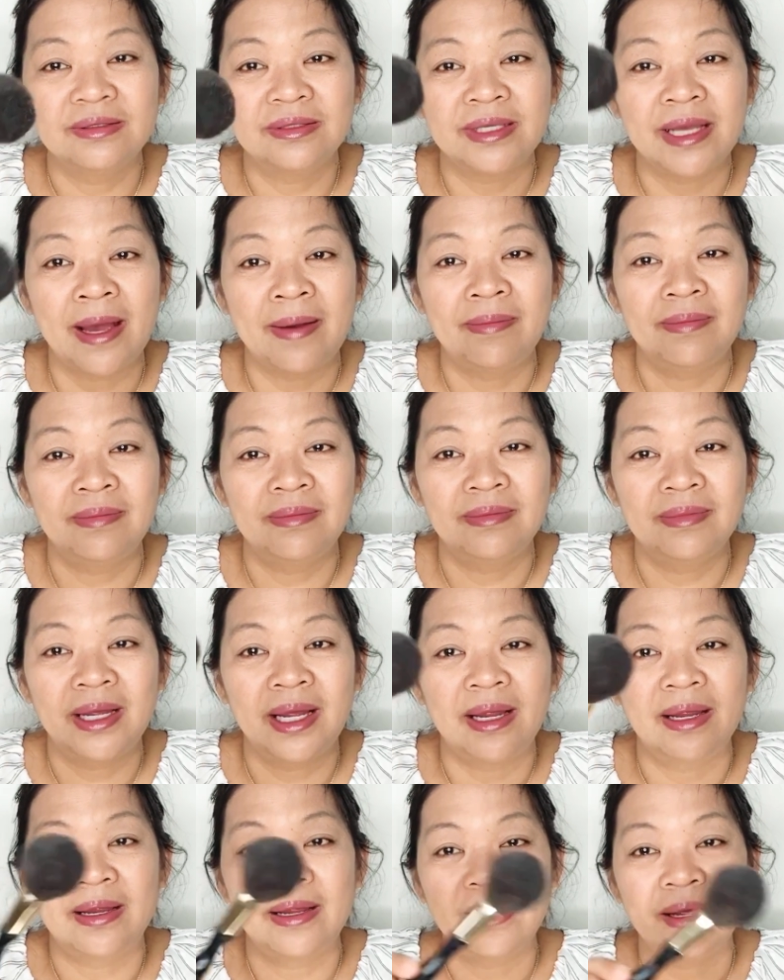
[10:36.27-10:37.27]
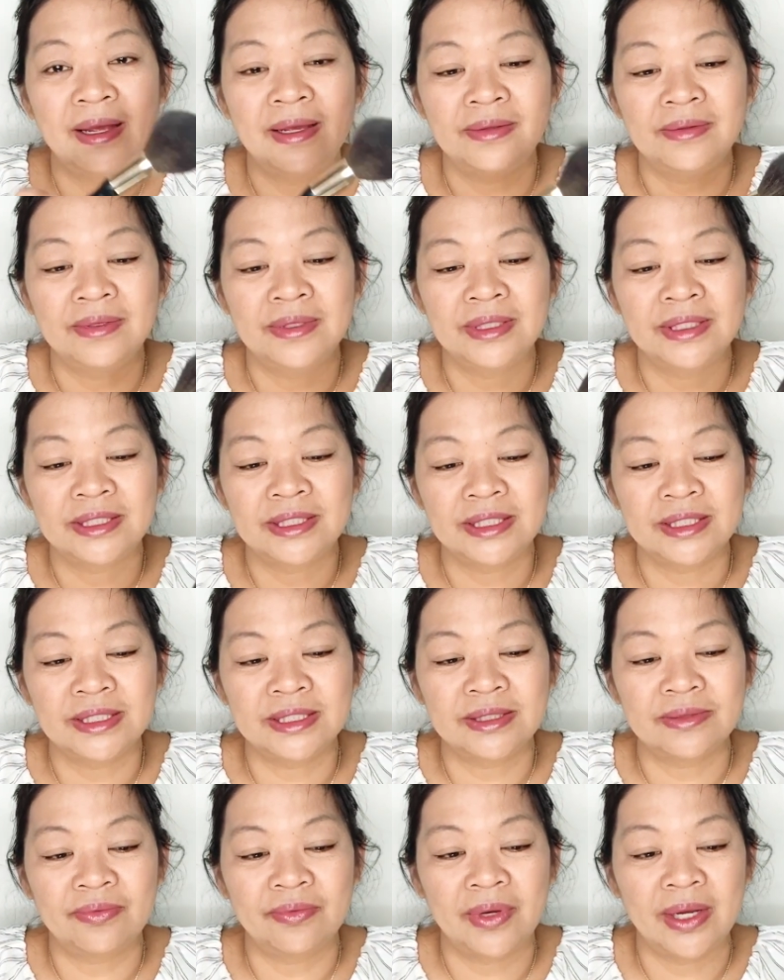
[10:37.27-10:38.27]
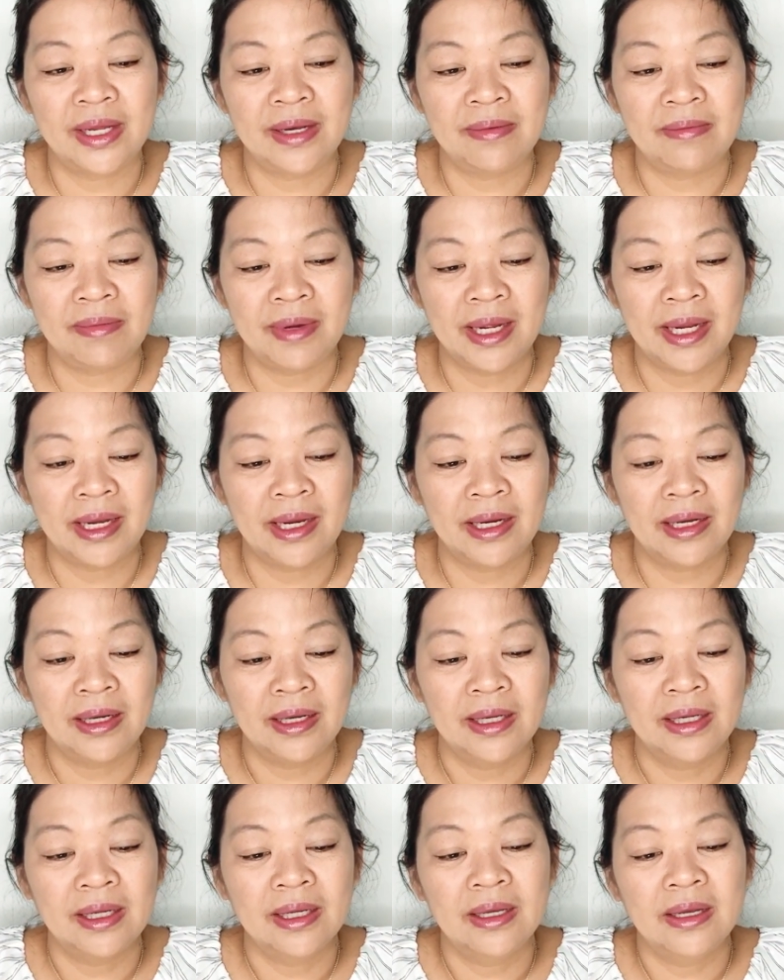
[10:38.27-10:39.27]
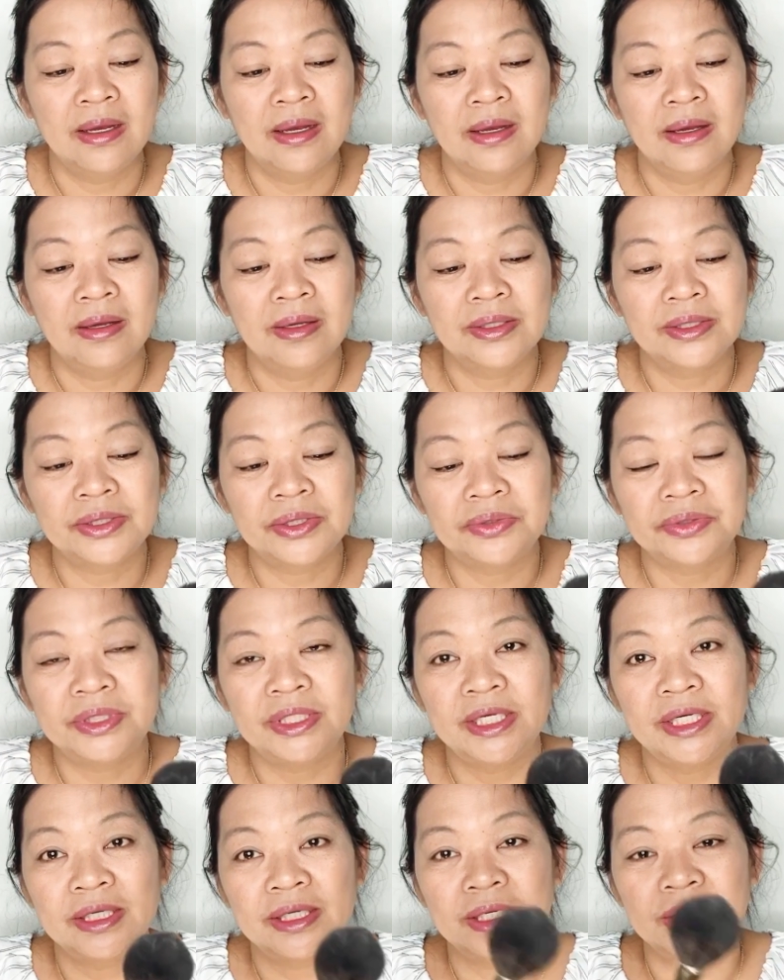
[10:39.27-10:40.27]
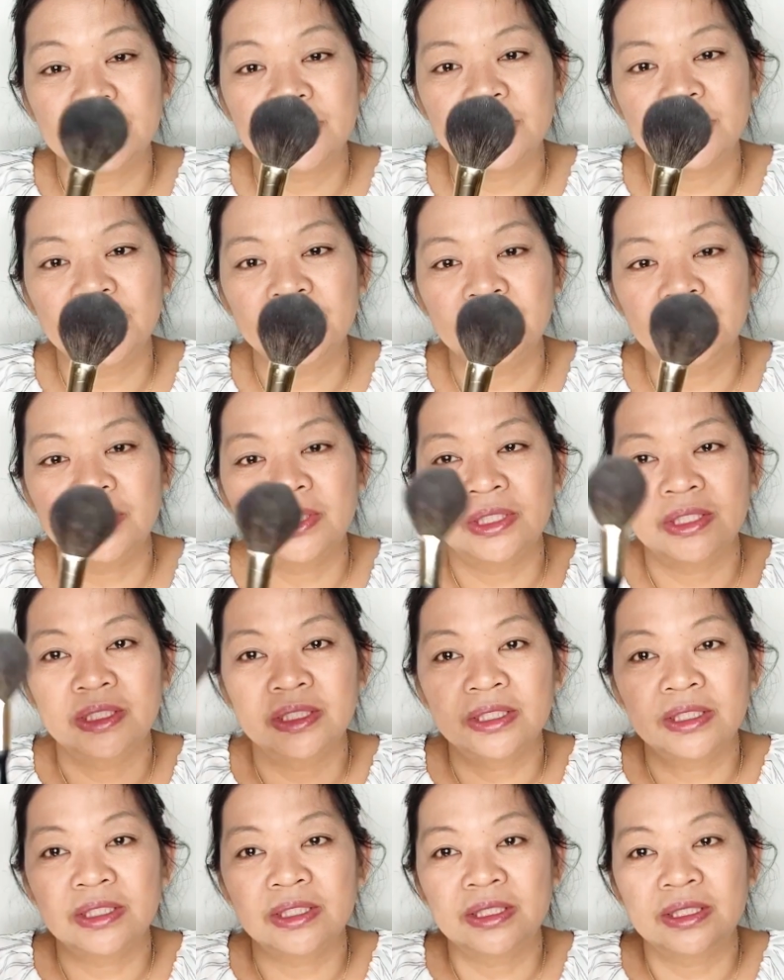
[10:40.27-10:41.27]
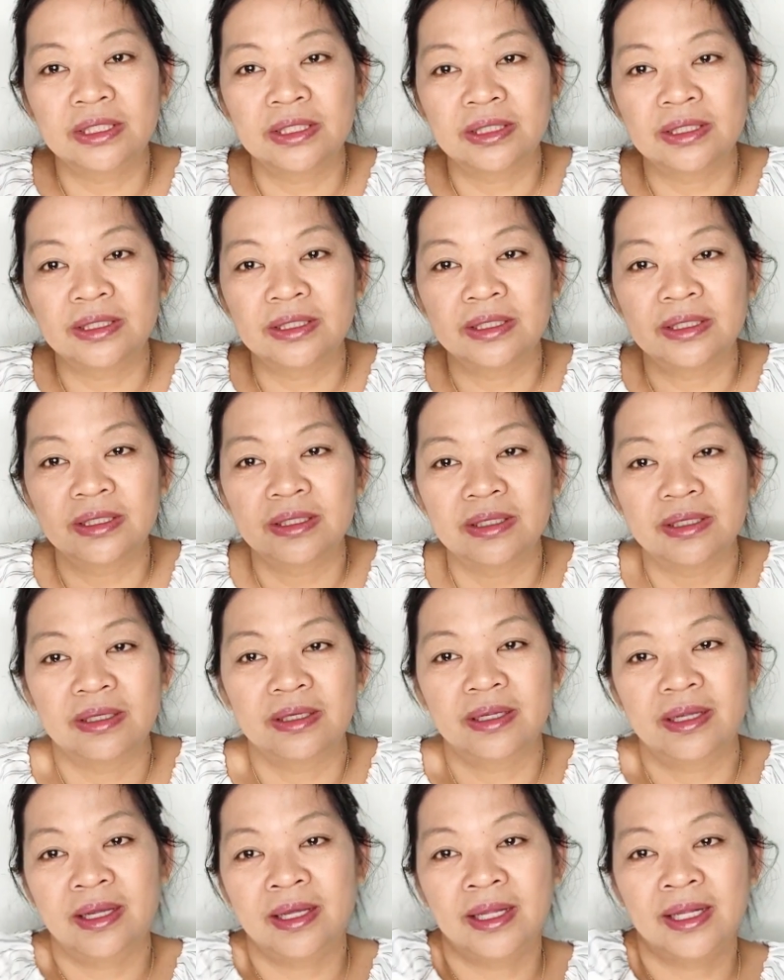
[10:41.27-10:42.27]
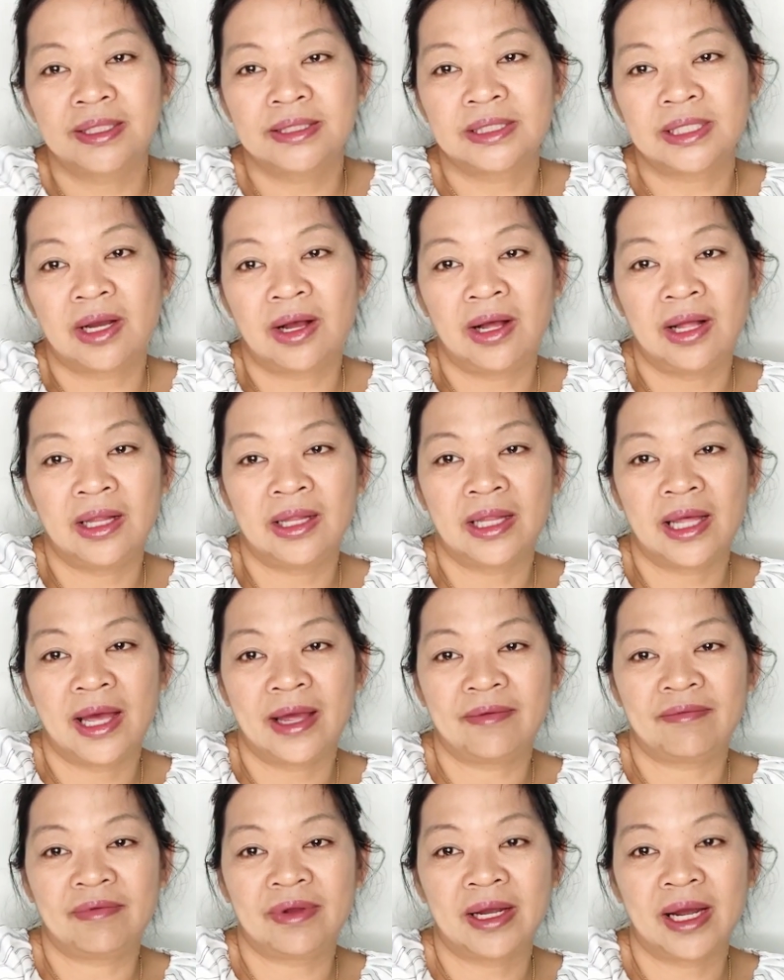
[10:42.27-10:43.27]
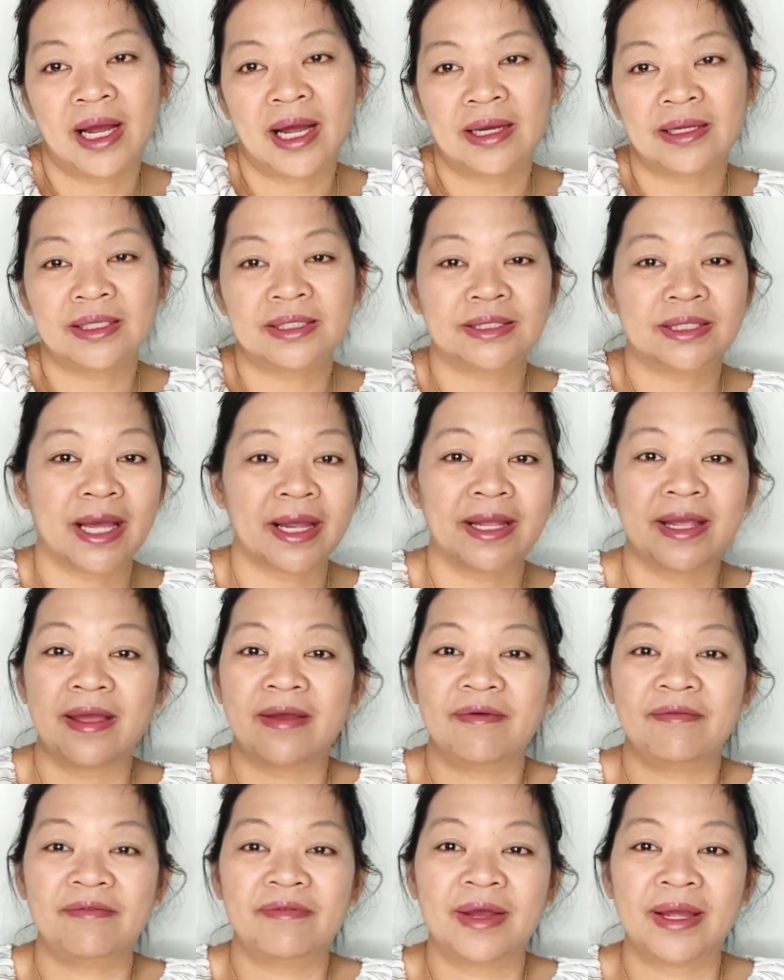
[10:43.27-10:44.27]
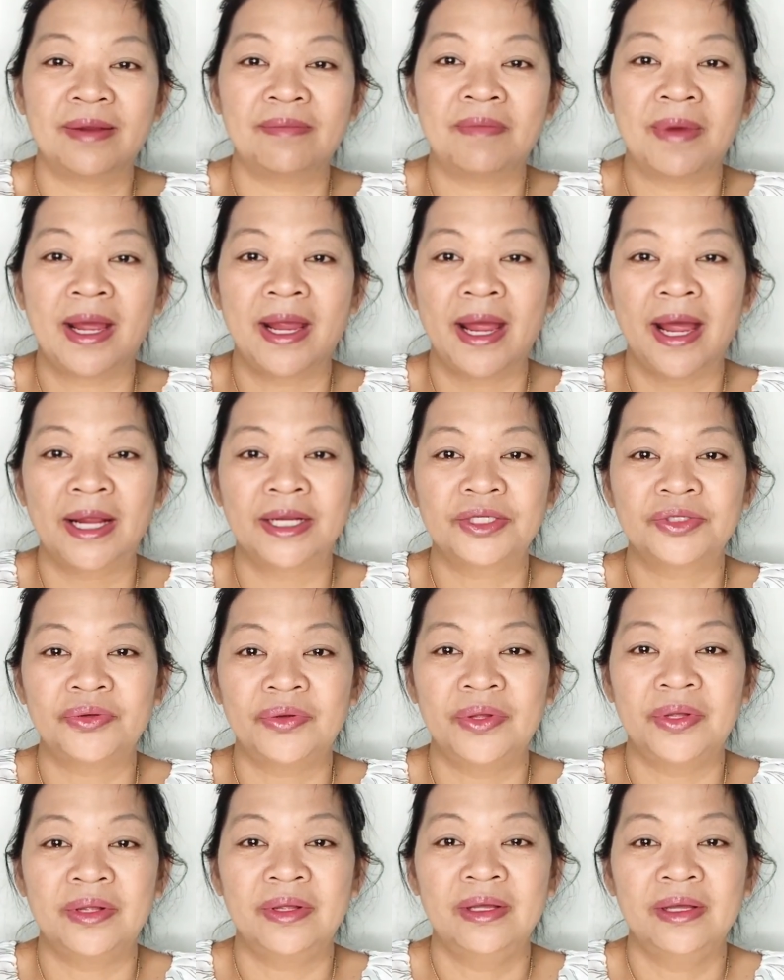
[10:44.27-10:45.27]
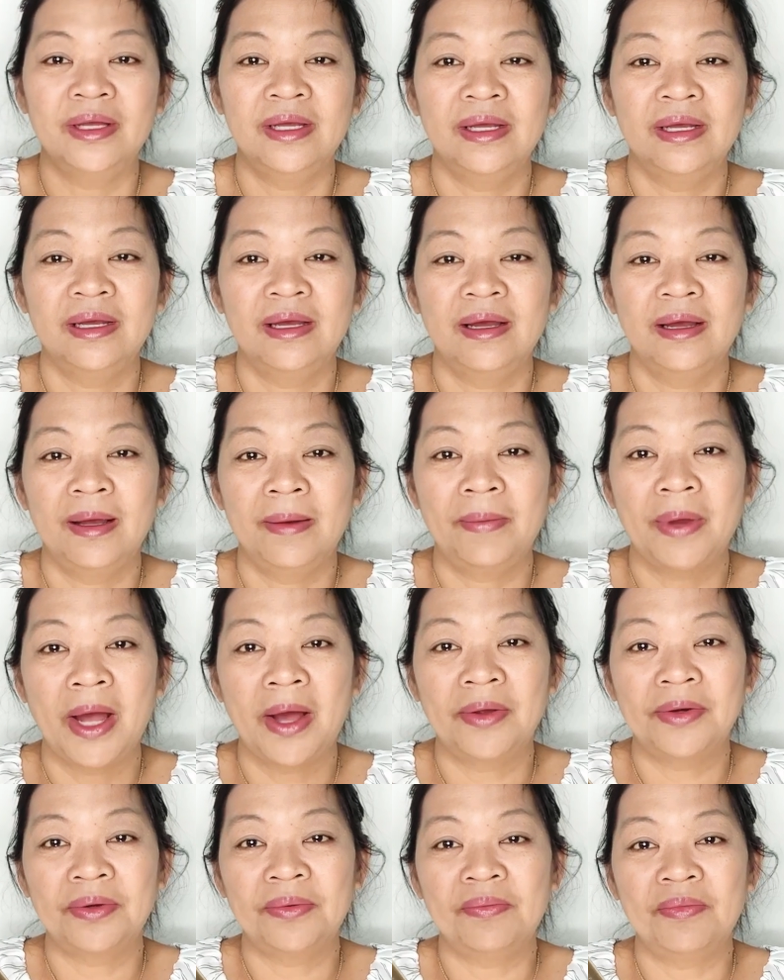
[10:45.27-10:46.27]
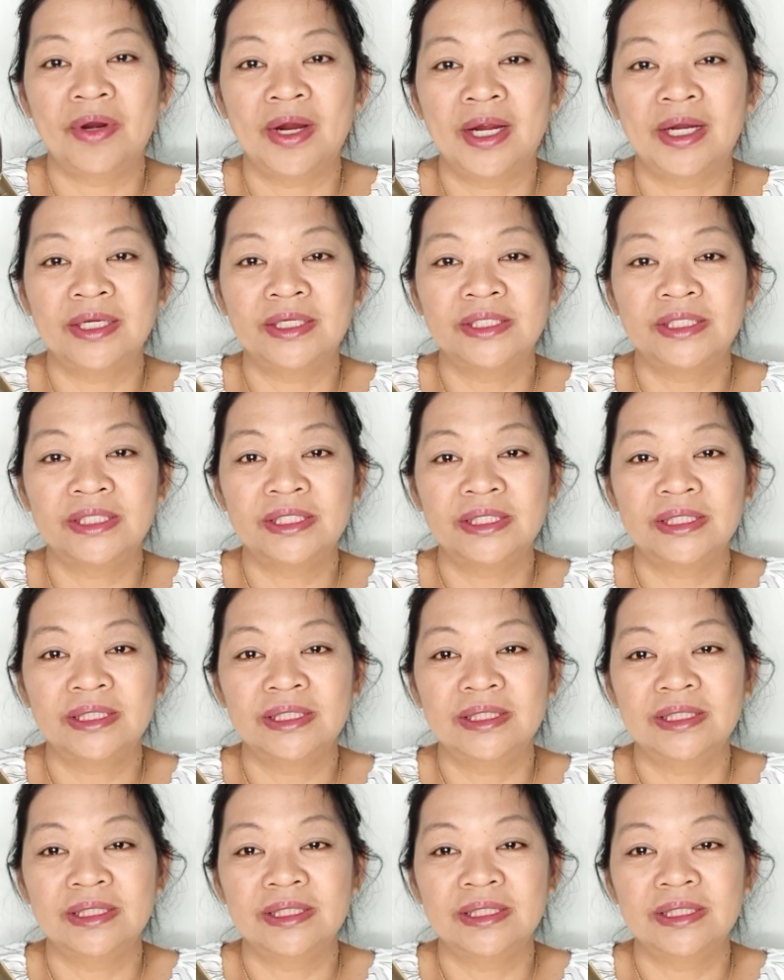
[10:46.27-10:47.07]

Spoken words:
Yep. And this is one by Sonia Kashuk. And that's all I've got because I can't find my actual powder brush.